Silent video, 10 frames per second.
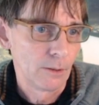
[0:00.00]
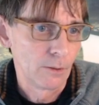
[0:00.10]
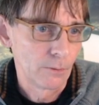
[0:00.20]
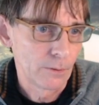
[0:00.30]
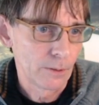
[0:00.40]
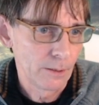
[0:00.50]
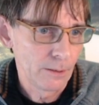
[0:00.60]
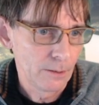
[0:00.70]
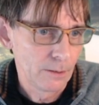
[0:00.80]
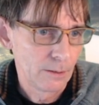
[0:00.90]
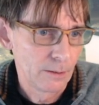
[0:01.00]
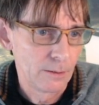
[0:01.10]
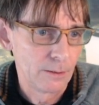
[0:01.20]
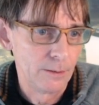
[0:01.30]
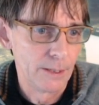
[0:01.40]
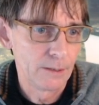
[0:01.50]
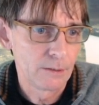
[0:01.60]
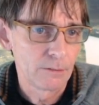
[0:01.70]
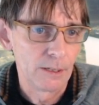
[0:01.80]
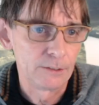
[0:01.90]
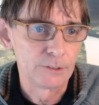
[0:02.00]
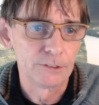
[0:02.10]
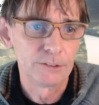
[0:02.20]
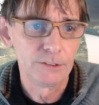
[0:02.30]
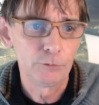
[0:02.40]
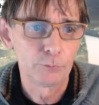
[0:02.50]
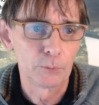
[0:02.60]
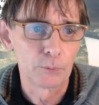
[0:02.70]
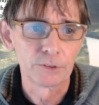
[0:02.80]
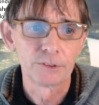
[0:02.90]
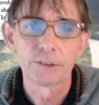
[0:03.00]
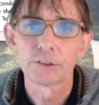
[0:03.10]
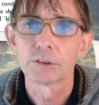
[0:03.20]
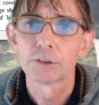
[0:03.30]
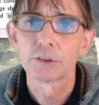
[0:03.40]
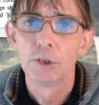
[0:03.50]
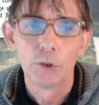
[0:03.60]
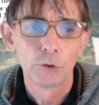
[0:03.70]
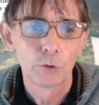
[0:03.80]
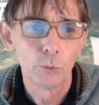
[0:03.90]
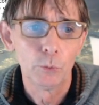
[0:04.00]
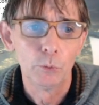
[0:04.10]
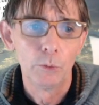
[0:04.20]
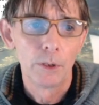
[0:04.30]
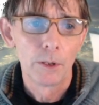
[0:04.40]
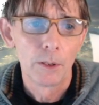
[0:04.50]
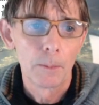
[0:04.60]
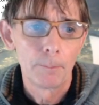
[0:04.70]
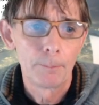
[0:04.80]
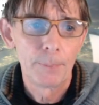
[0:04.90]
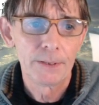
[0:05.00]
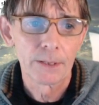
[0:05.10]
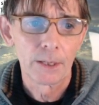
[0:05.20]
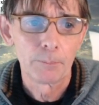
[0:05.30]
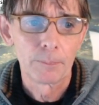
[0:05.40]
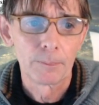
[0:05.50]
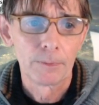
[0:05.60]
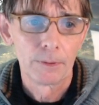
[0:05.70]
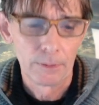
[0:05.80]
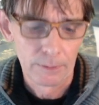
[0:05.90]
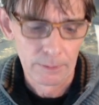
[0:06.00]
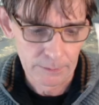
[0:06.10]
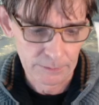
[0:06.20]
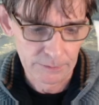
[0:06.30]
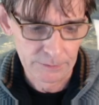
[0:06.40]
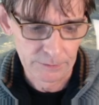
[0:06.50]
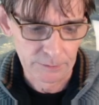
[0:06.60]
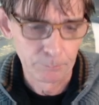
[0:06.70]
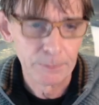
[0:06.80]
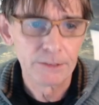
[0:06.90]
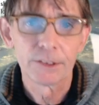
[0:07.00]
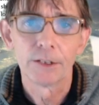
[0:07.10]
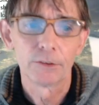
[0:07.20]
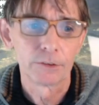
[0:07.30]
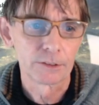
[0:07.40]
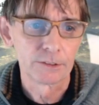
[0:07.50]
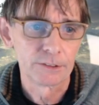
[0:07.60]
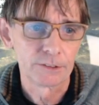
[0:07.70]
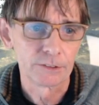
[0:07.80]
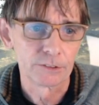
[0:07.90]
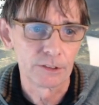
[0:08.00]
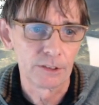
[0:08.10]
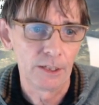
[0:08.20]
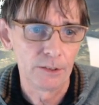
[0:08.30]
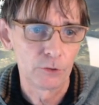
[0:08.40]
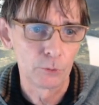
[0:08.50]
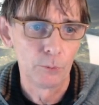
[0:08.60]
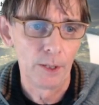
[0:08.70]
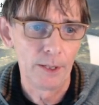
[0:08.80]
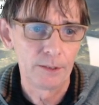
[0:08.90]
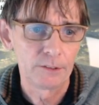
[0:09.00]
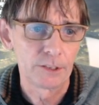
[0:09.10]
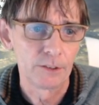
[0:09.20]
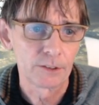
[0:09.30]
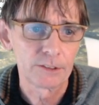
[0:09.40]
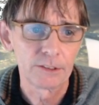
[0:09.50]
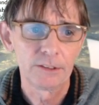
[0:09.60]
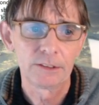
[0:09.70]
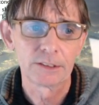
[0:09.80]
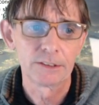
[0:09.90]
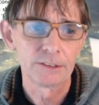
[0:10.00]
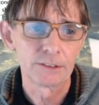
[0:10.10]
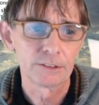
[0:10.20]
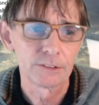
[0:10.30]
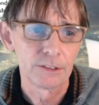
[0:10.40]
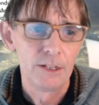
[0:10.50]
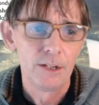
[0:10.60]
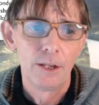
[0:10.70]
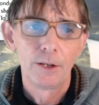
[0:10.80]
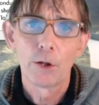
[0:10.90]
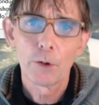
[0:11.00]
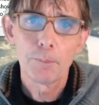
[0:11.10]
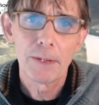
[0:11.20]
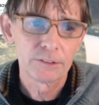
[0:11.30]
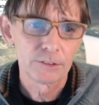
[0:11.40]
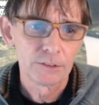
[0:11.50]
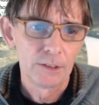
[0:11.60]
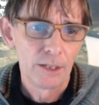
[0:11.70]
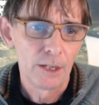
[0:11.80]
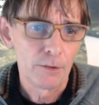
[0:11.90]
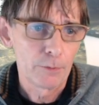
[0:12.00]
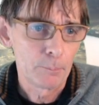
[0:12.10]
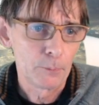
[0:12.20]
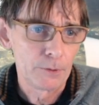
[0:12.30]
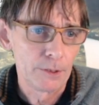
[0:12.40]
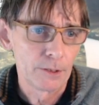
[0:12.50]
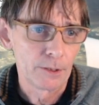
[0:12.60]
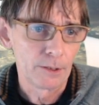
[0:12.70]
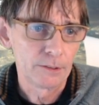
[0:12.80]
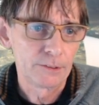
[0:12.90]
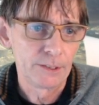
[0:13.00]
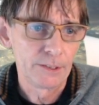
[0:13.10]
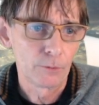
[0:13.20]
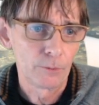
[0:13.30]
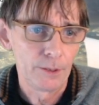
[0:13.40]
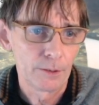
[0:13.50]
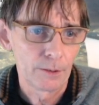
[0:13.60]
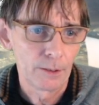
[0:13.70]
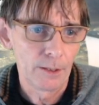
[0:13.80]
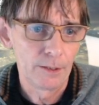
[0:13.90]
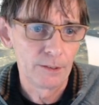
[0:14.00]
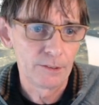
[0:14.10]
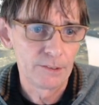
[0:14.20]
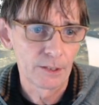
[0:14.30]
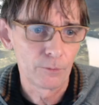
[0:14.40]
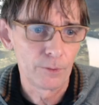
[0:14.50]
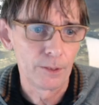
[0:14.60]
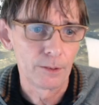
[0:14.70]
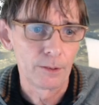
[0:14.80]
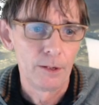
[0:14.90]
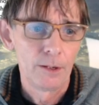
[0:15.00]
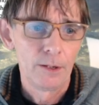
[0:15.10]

Okay, the NAND, as you can see, 4 transistors, 2 P-type transistors, P-channel transistors, and 2 N-channel transistors. Now imagine if I put here a 0 here and a 0 here.